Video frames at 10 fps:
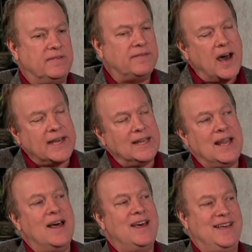of fine
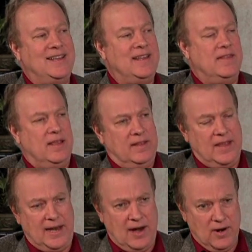line in
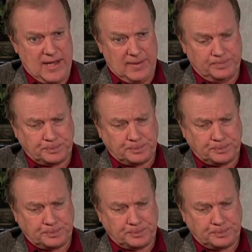that area.